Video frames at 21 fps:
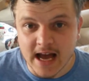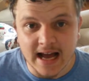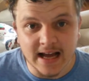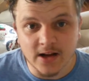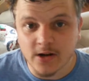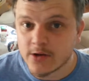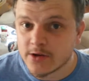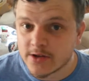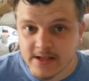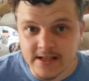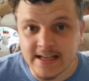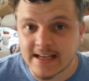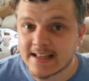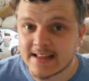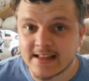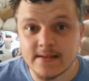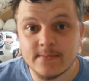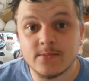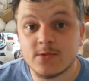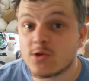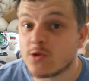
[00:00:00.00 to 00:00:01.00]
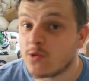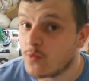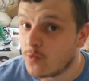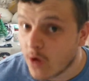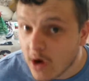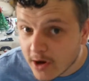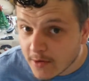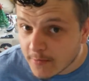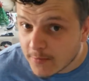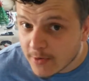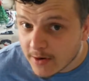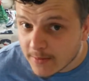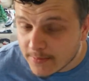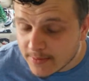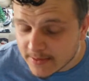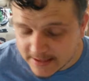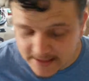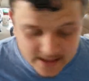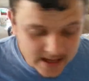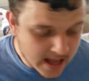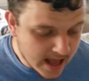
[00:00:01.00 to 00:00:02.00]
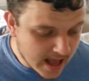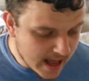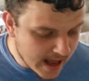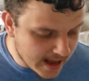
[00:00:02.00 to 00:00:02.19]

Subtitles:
I couldn't get them to work properly,